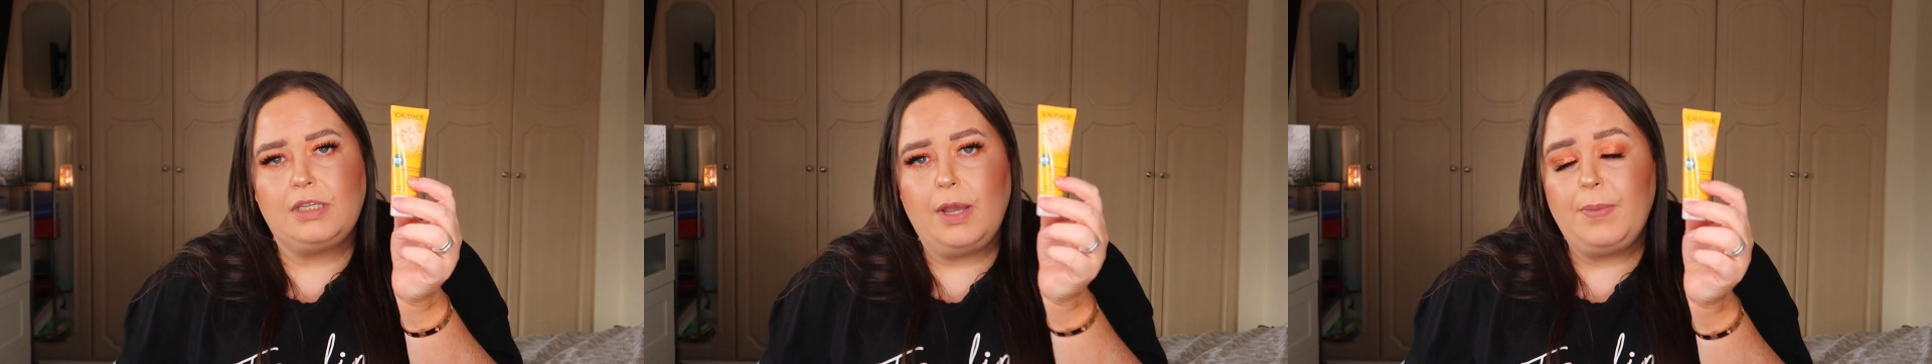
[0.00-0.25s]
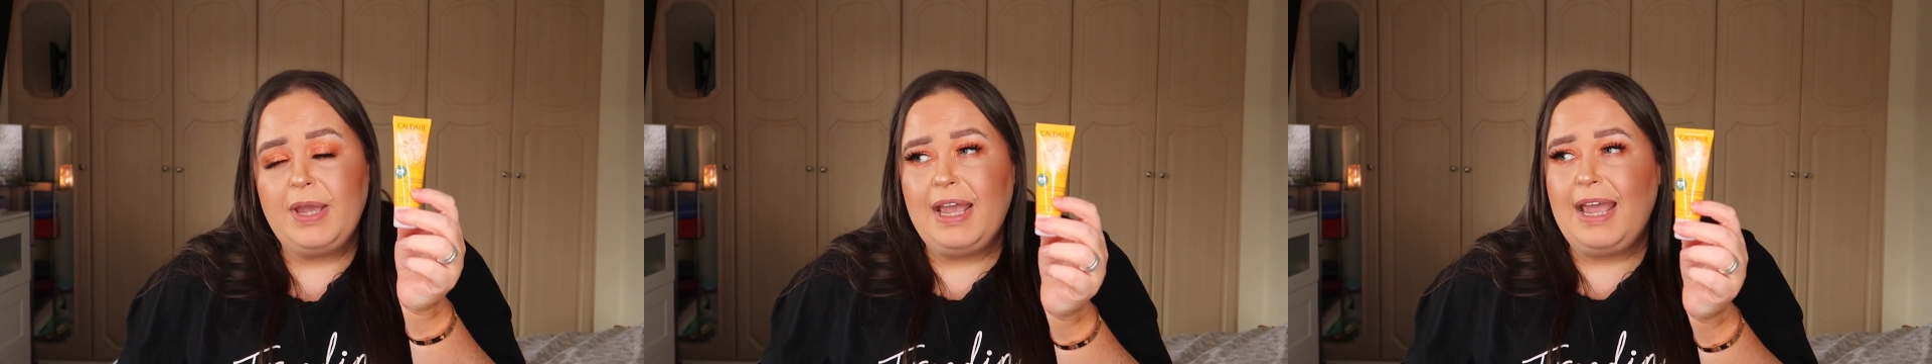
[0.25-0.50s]

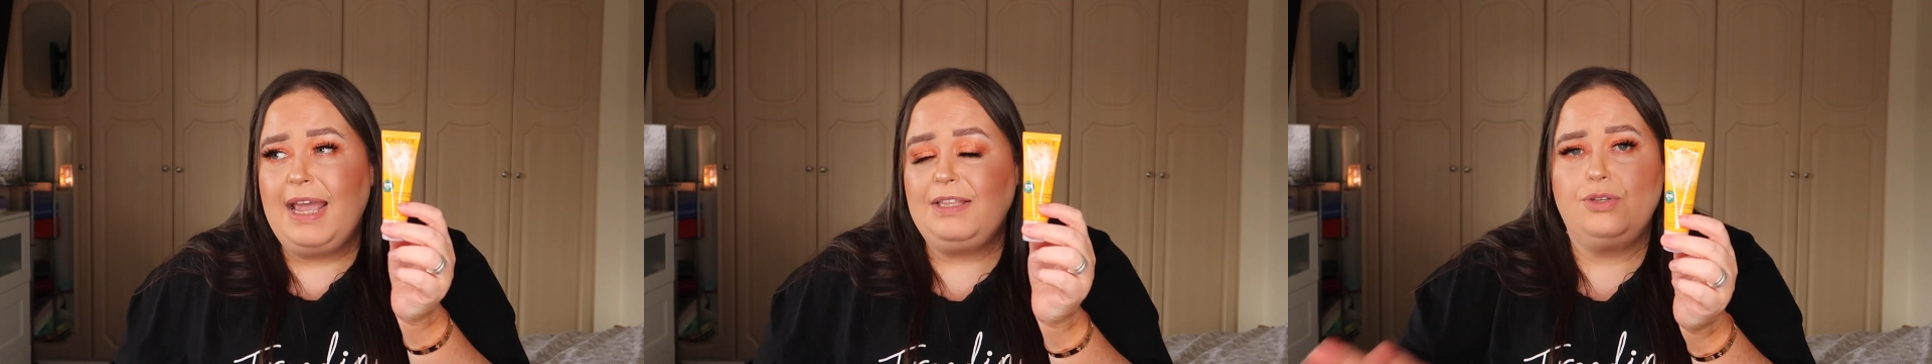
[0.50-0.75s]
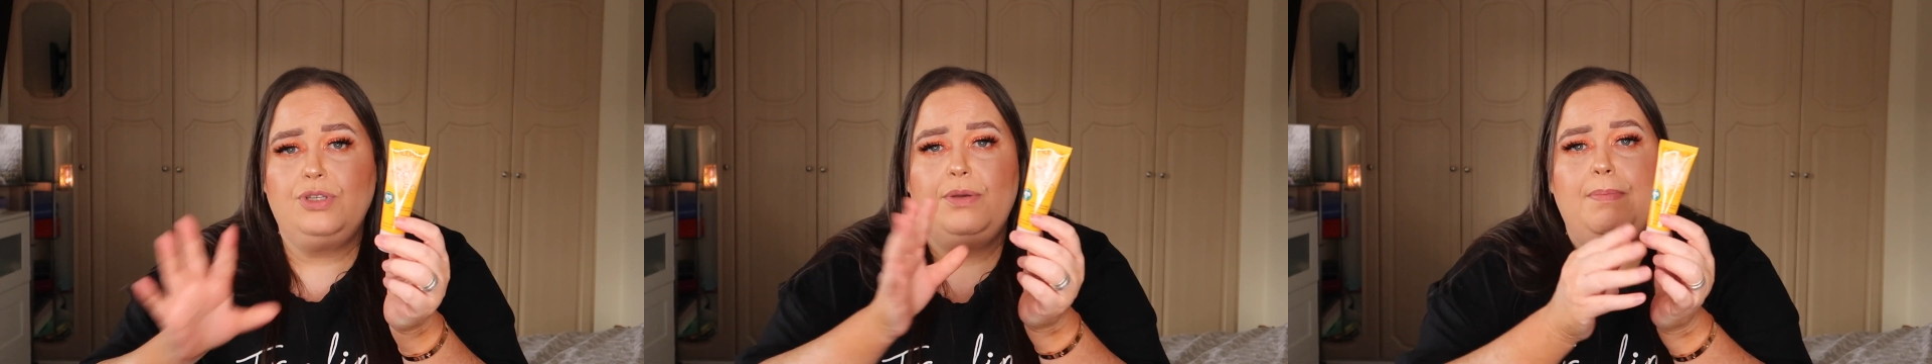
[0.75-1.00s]
So it
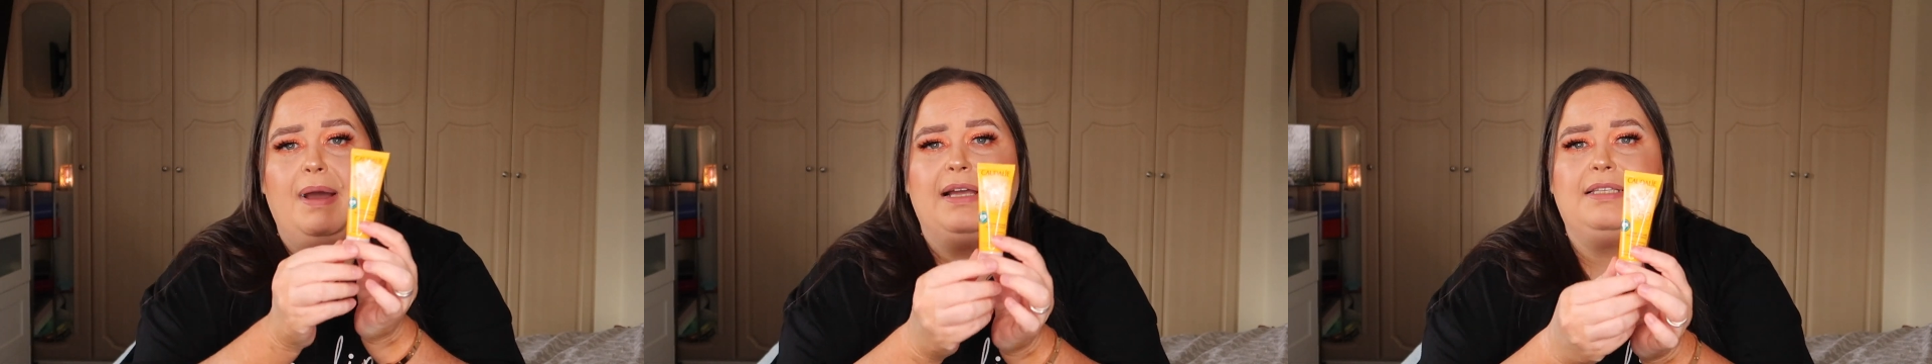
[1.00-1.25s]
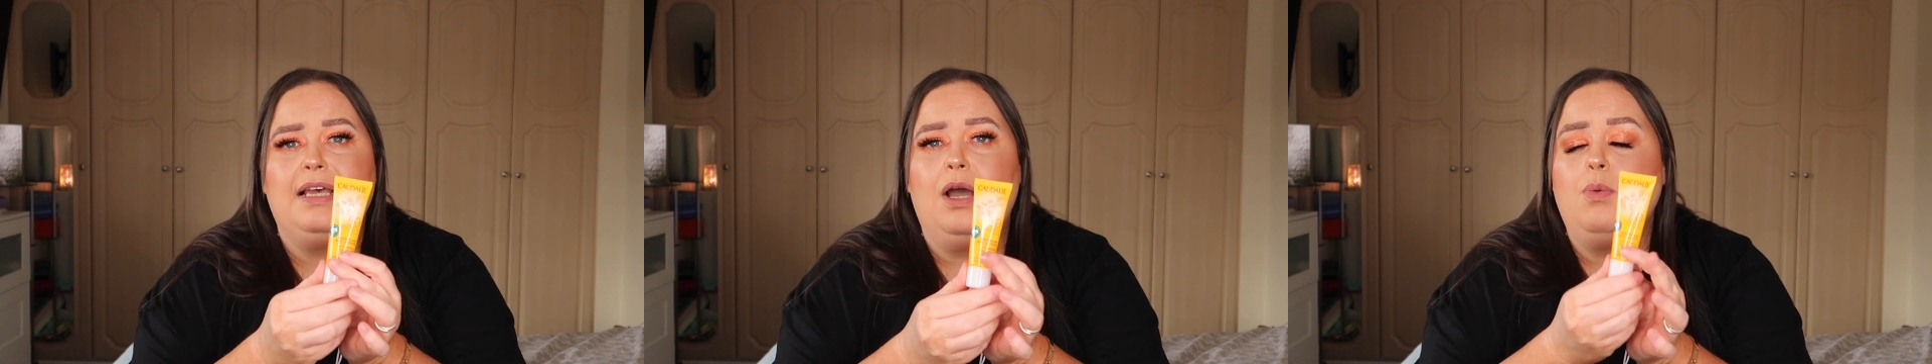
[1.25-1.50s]
doesn't
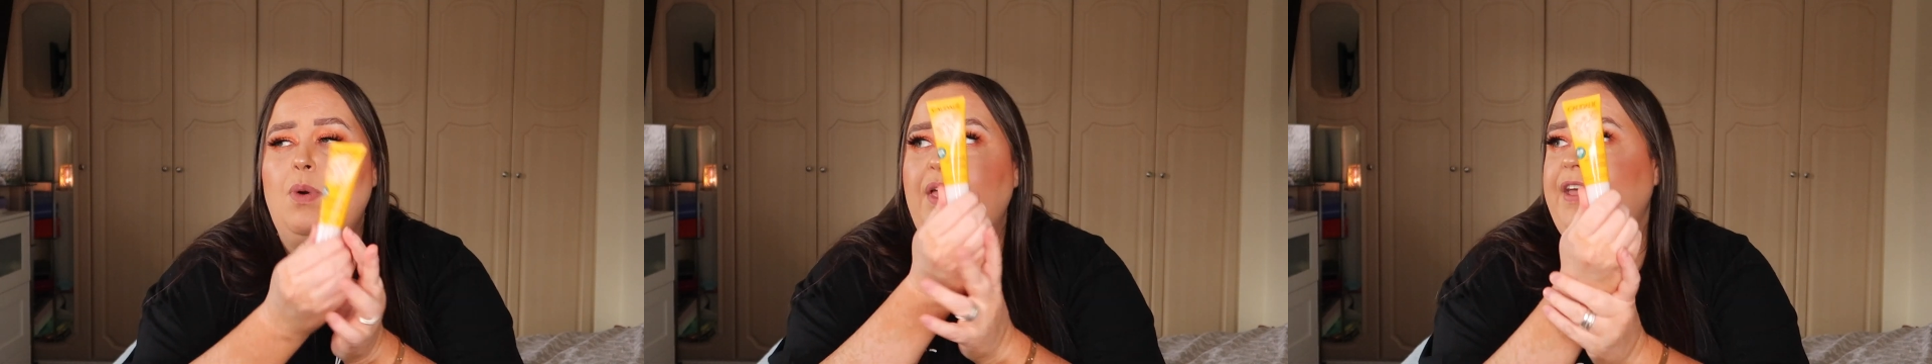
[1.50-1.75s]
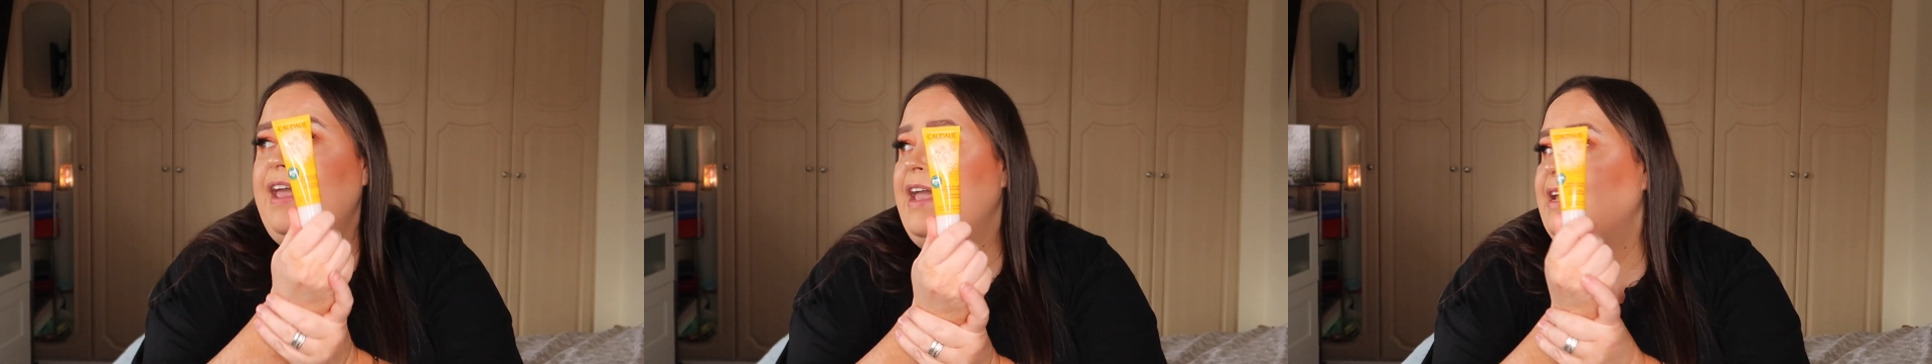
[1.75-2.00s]
matter
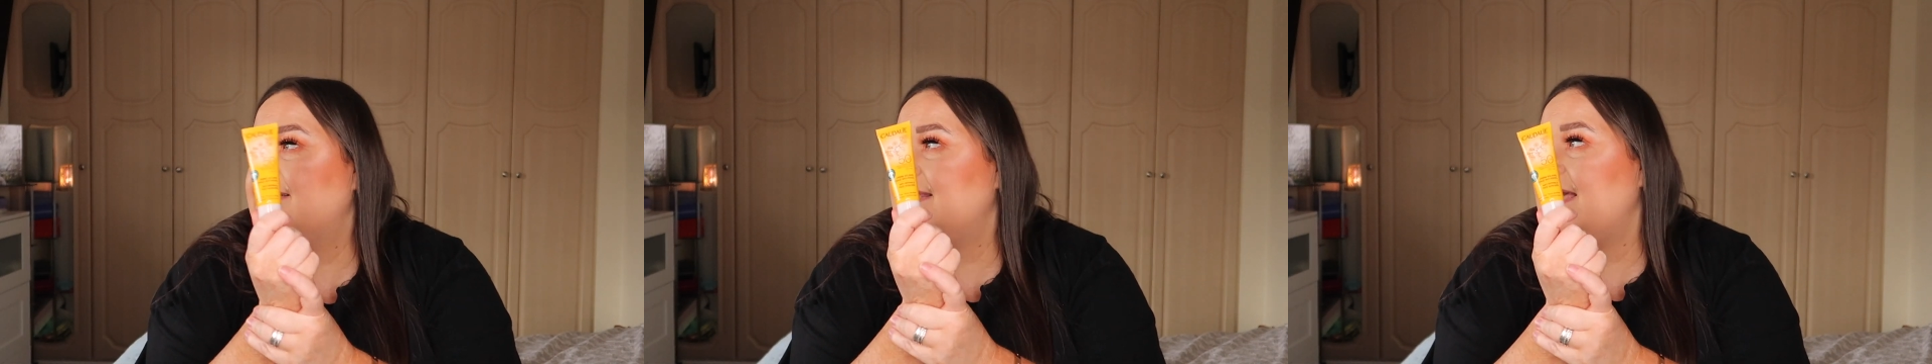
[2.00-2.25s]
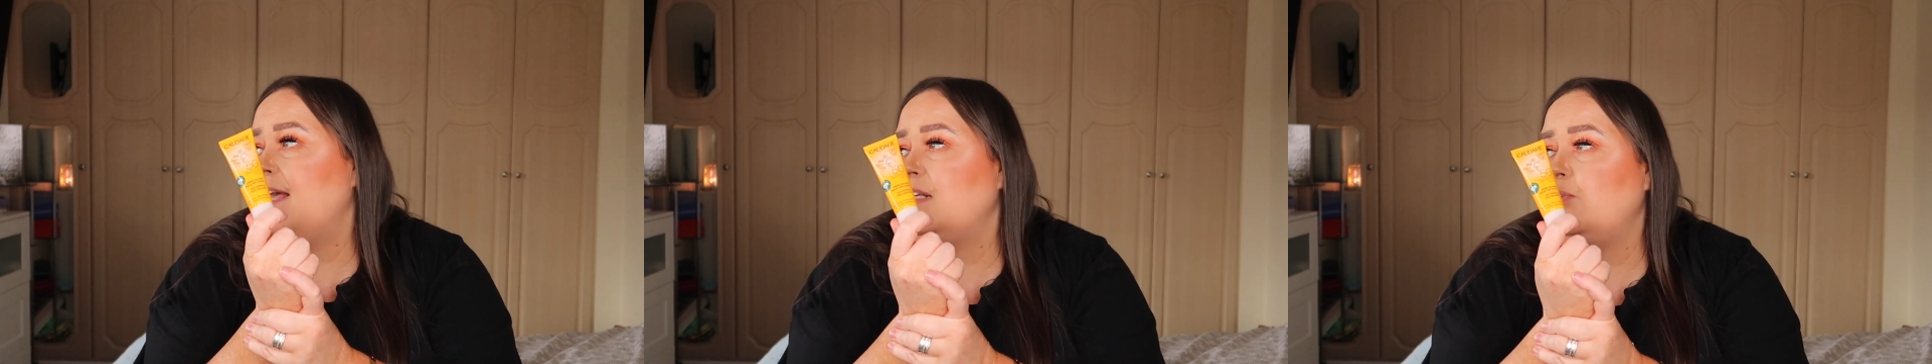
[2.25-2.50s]
whether it
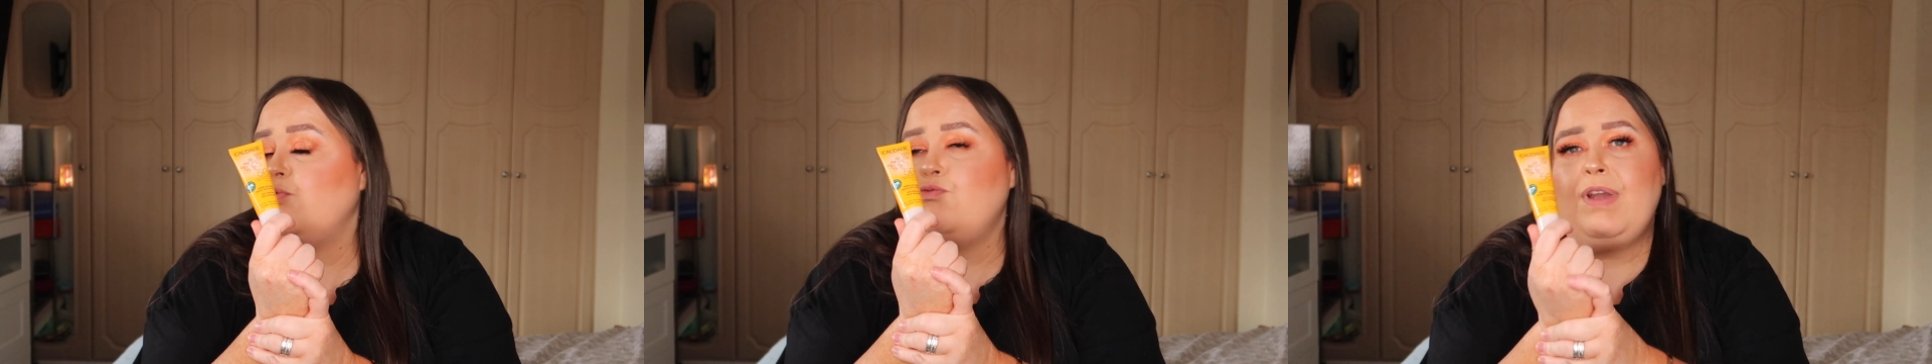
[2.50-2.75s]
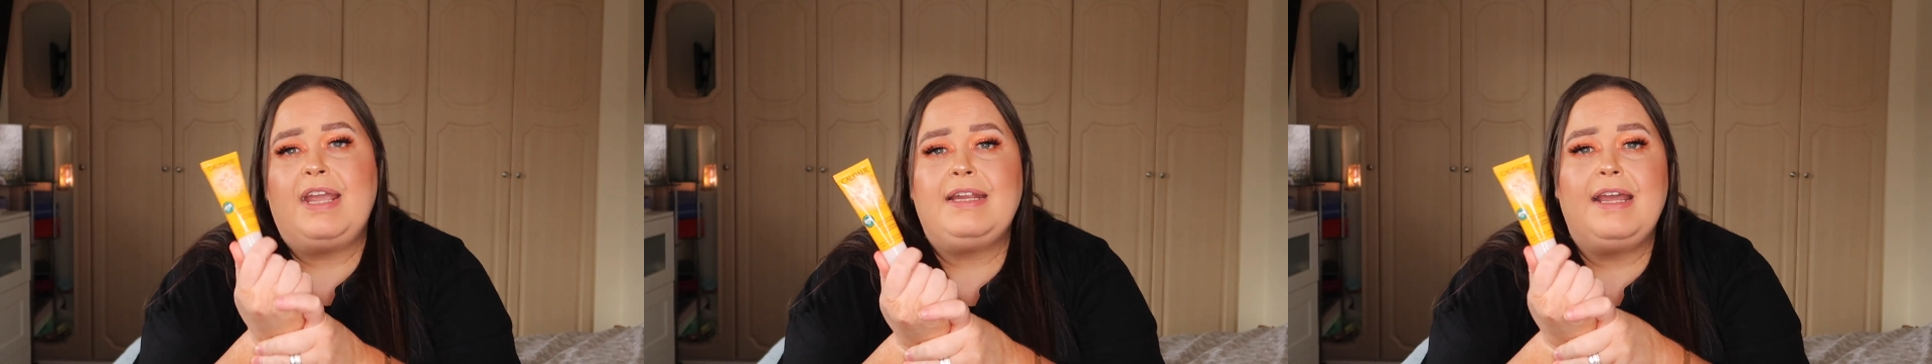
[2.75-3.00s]
is
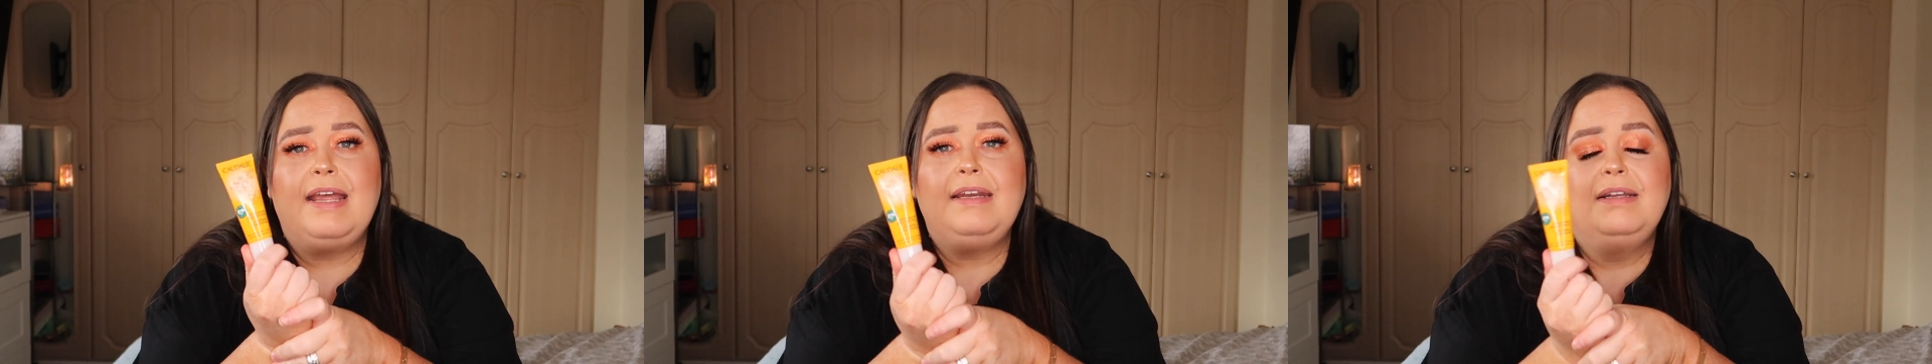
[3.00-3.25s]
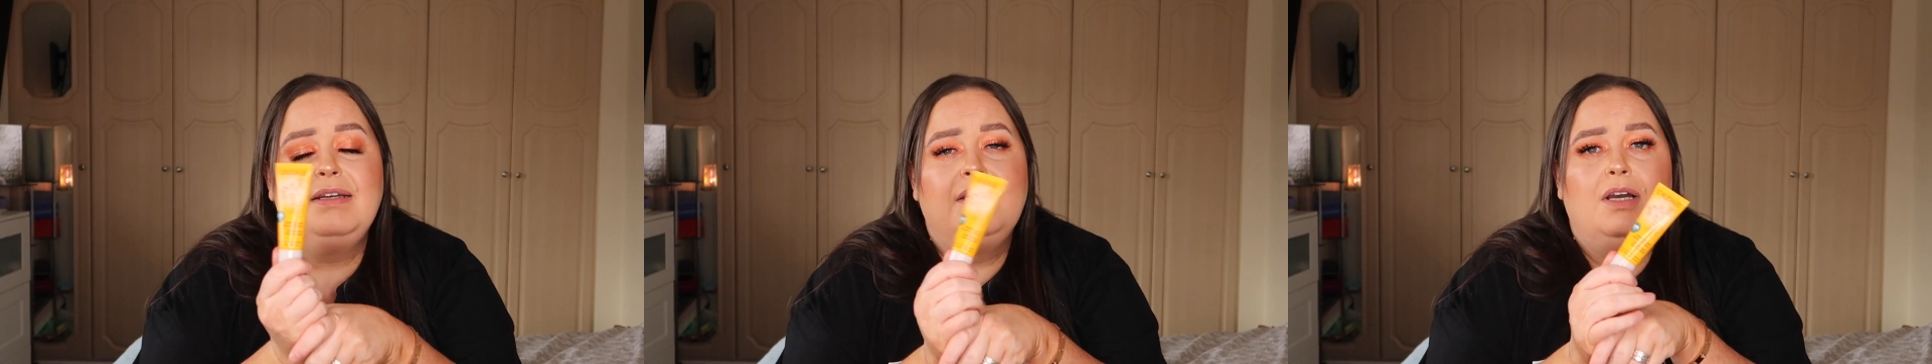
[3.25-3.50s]
raining,